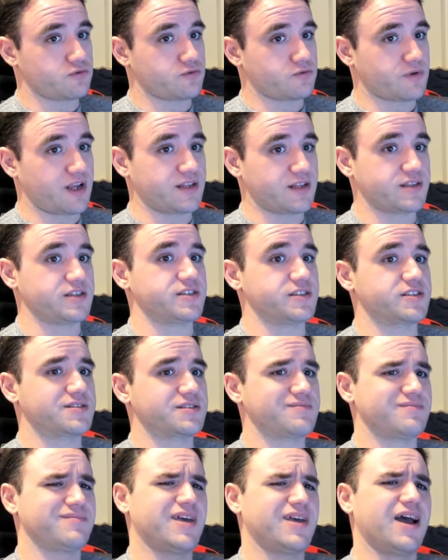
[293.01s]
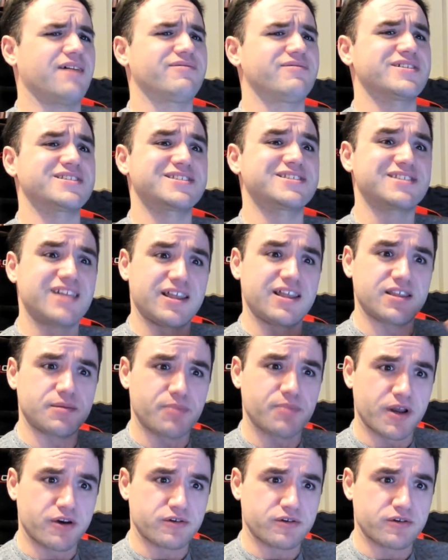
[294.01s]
at least have a slightly better